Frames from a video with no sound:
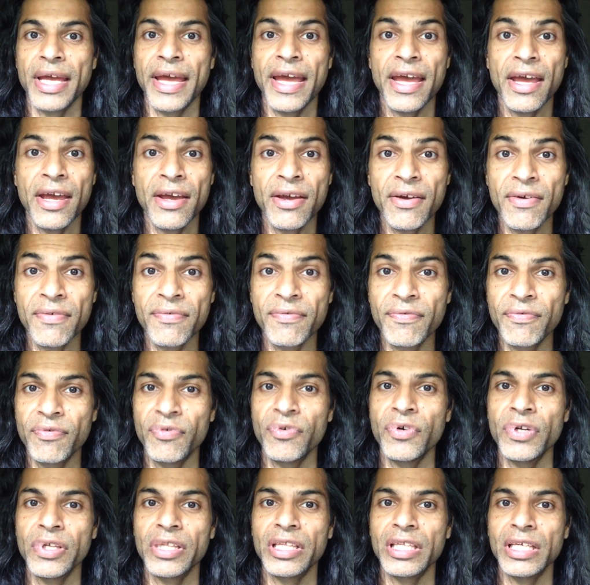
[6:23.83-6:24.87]

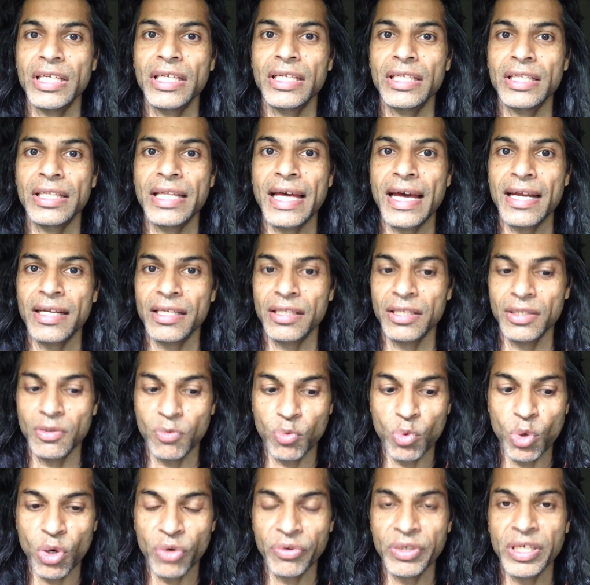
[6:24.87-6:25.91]
everything that the
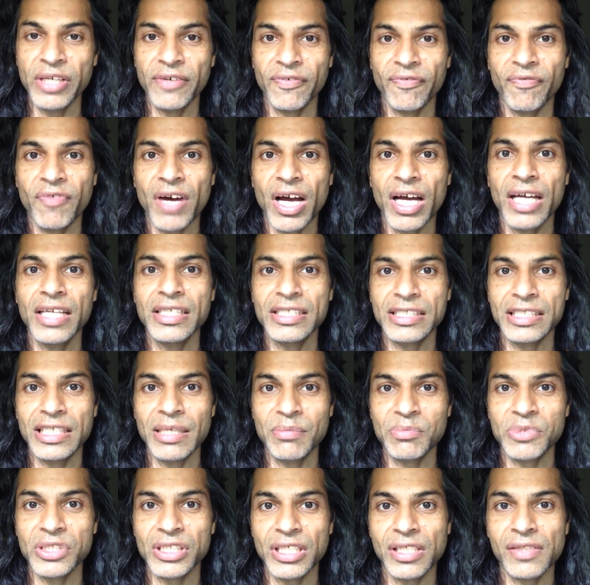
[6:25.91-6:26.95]
warrior finds
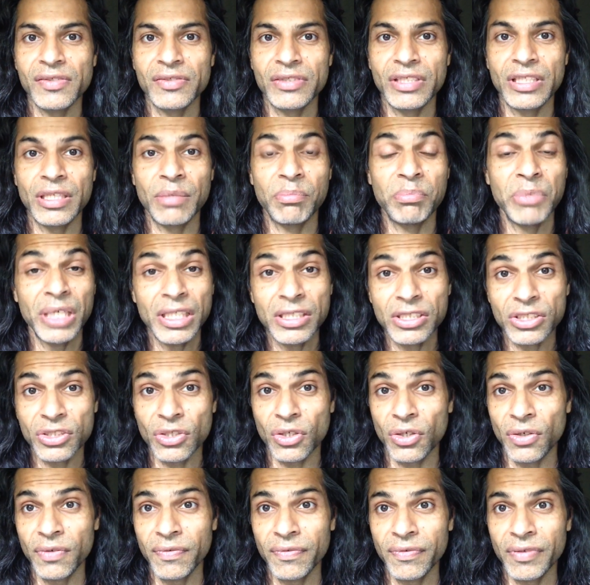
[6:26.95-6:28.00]
themselves in the midst
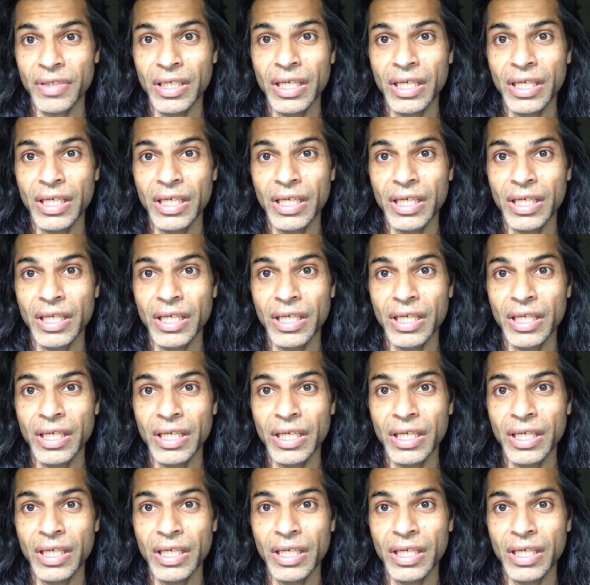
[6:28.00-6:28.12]
of